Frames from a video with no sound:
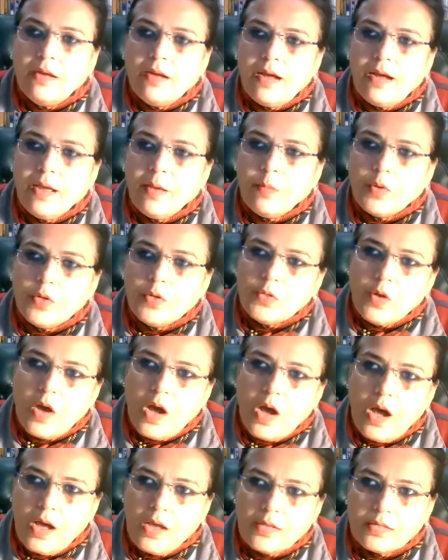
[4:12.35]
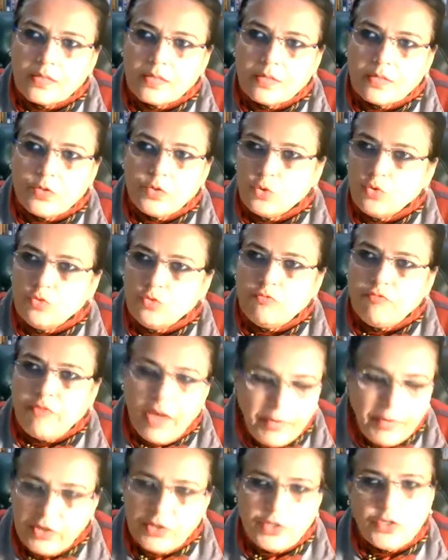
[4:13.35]
I want to ask 2
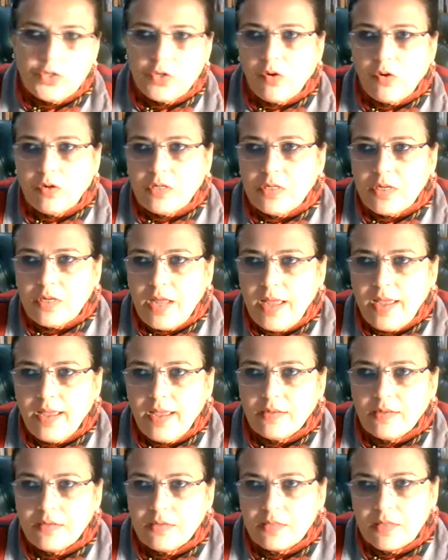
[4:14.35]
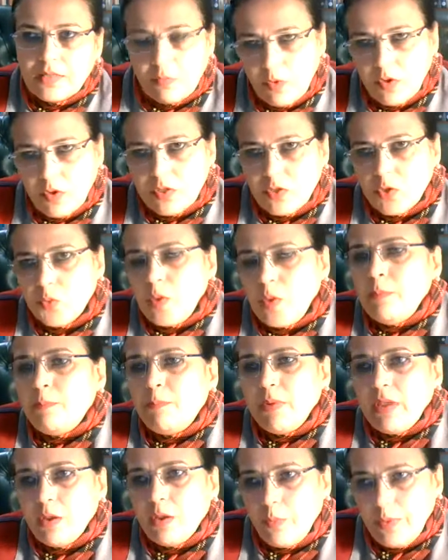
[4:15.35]
very short and somewhat
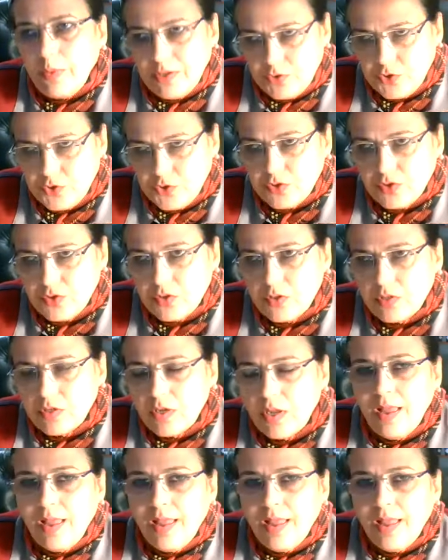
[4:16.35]
sweeping questions.